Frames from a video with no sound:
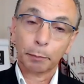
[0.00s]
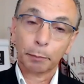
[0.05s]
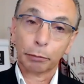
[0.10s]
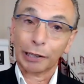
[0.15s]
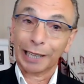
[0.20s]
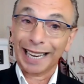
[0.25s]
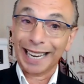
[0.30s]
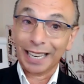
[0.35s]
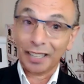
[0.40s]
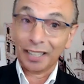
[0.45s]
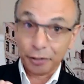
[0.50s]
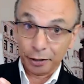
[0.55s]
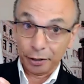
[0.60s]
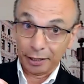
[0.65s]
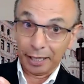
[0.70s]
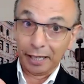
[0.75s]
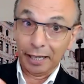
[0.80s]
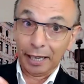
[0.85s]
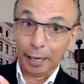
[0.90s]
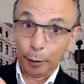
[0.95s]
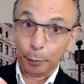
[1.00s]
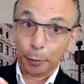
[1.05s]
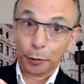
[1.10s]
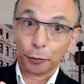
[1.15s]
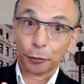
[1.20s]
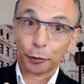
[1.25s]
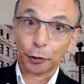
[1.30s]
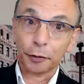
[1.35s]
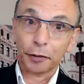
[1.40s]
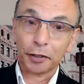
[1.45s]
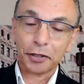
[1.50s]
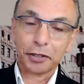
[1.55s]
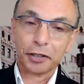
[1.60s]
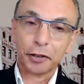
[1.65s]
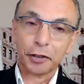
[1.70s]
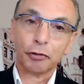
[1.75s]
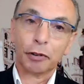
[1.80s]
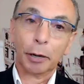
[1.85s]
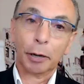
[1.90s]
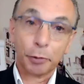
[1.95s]
bring in to help us through this
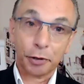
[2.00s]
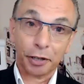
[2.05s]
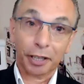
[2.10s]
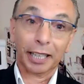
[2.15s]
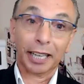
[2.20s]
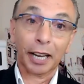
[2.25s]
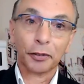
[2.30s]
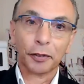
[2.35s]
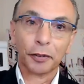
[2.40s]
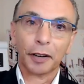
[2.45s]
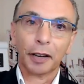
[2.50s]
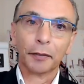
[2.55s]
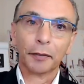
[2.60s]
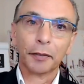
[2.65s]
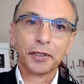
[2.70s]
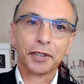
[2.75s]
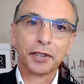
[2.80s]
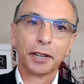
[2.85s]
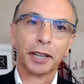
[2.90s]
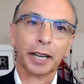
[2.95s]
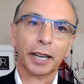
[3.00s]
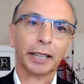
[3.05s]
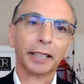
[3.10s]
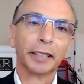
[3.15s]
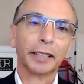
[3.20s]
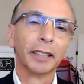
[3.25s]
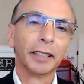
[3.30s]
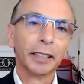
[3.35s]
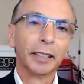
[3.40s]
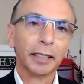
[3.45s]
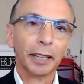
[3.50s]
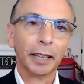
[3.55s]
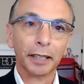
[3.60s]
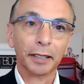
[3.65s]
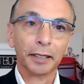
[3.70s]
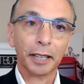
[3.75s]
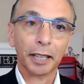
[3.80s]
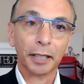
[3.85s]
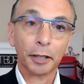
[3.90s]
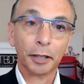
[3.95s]
disruption, get to the other side
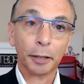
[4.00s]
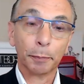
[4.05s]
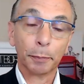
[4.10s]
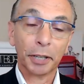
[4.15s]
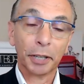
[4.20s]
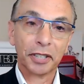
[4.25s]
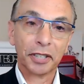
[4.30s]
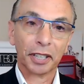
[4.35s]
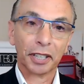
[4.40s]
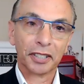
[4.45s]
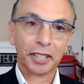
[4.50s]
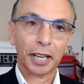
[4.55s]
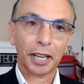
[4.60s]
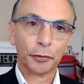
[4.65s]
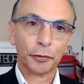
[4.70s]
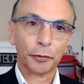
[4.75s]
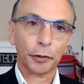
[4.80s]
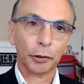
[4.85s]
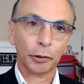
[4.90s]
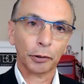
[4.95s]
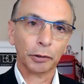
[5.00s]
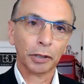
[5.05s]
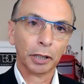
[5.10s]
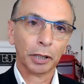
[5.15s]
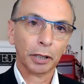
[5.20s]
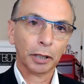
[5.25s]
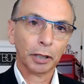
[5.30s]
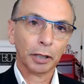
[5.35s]
and be successful,